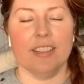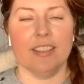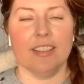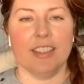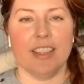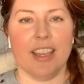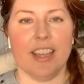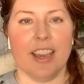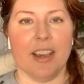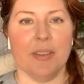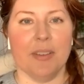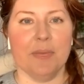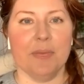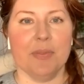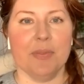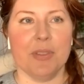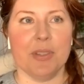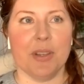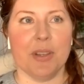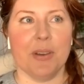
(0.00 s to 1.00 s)
Yeah.
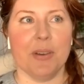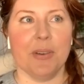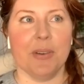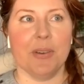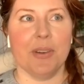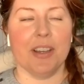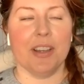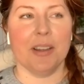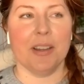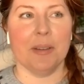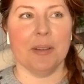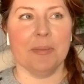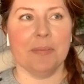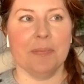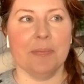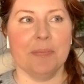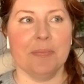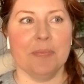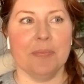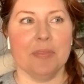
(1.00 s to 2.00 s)
So,
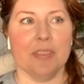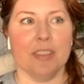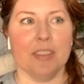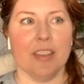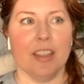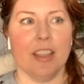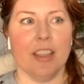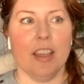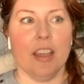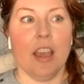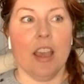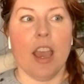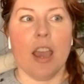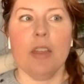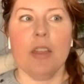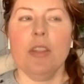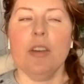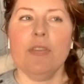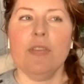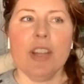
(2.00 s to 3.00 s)

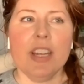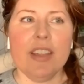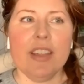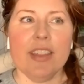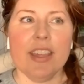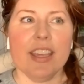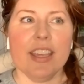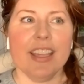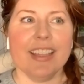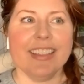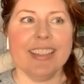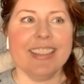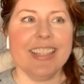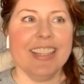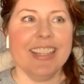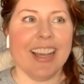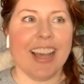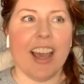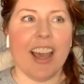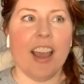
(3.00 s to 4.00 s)
the funny thing is
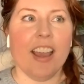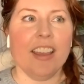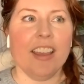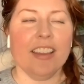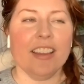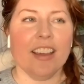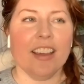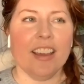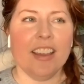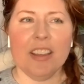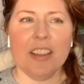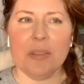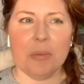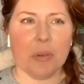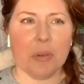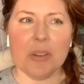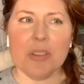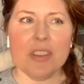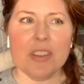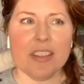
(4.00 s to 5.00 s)
I had
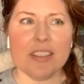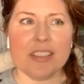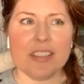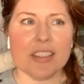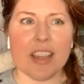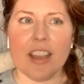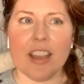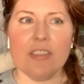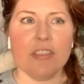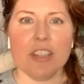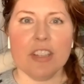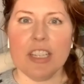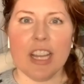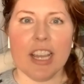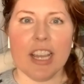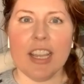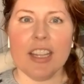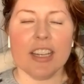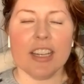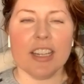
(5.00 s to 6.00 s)
worn this every
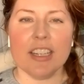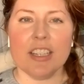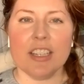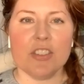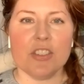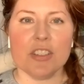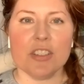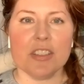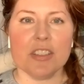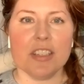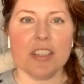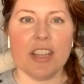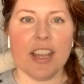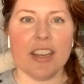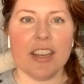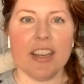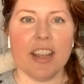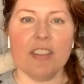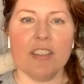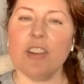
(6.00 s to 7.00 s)
night and it just
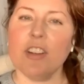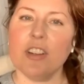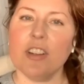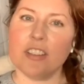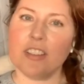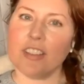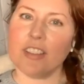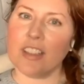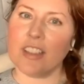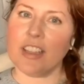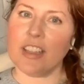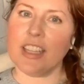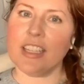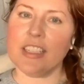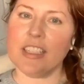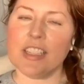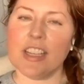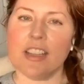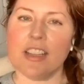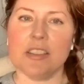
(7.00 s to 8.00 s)
had never
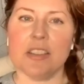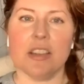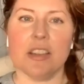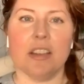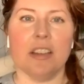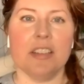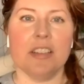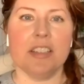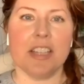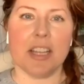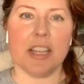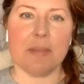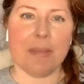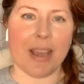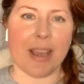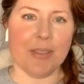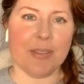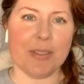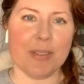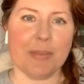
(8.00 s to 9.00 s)
clicked as a dead
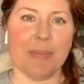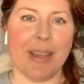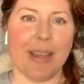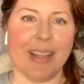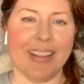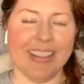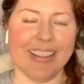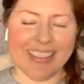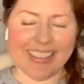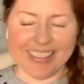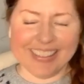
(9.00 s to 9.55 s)
mouse smell